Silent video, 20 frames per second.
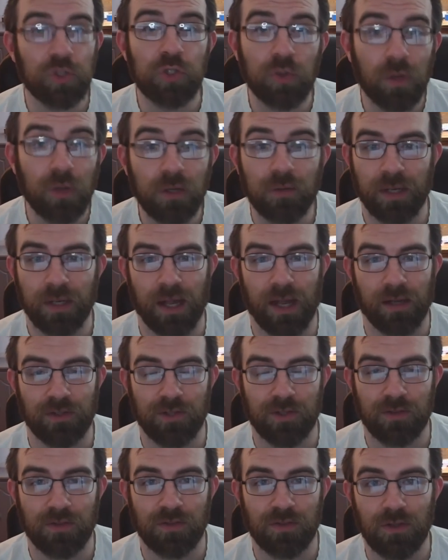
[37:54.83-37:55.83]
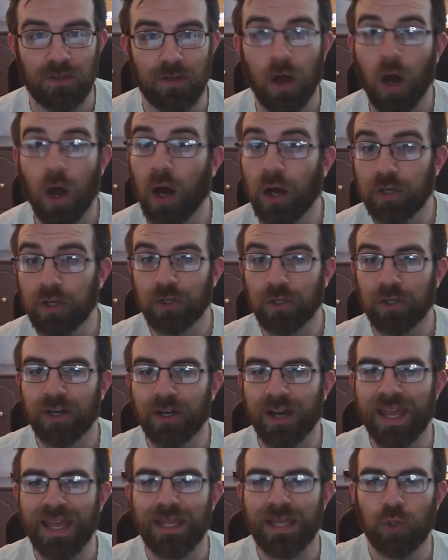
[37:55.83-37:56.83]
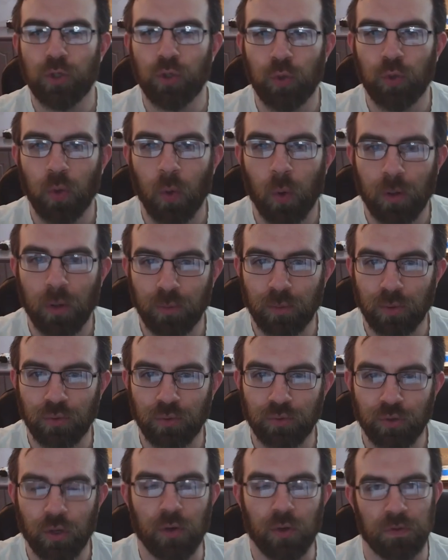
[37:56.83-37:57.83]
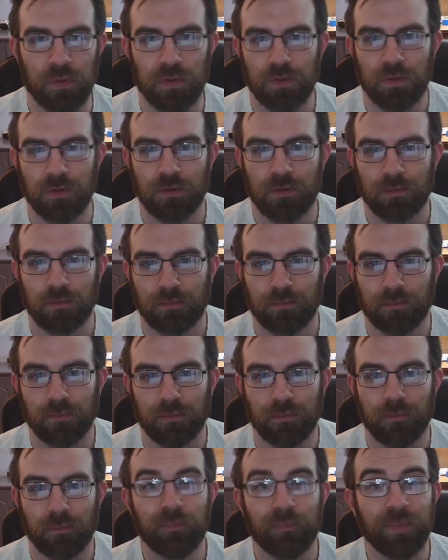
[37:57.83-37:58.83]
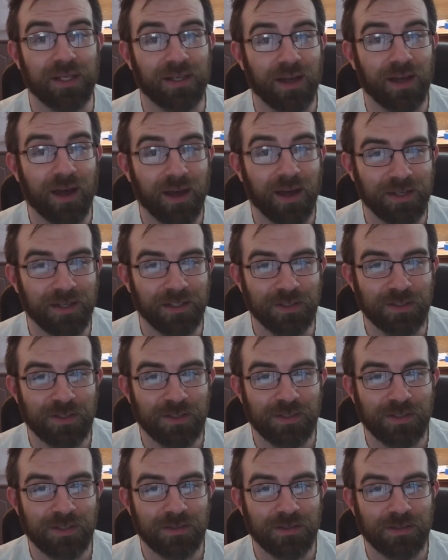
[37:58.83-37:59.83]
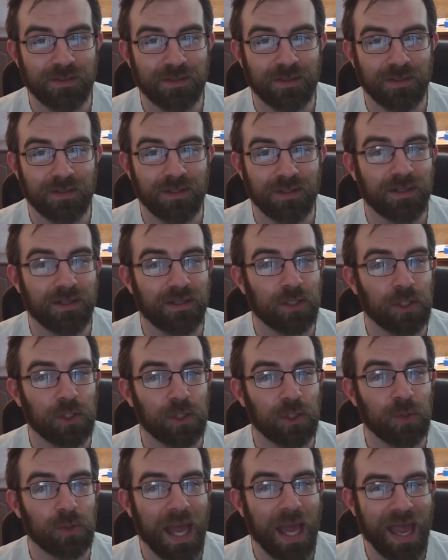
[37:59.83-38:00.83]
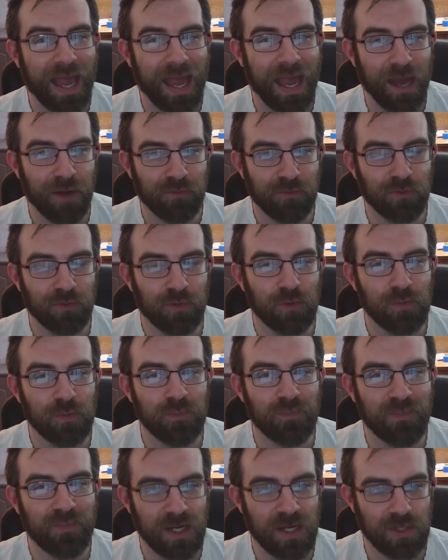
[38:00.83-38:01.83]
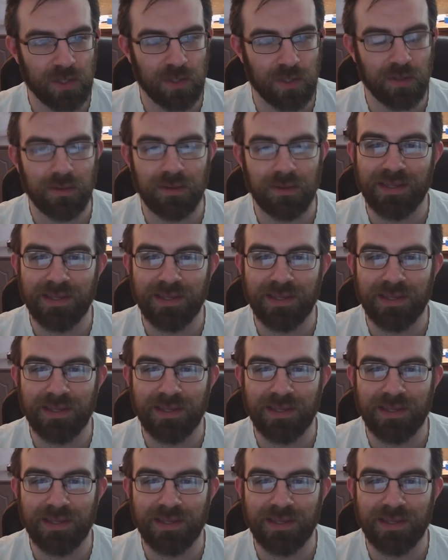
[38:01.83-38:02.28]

drug reactions under a normal dose because you have to measure the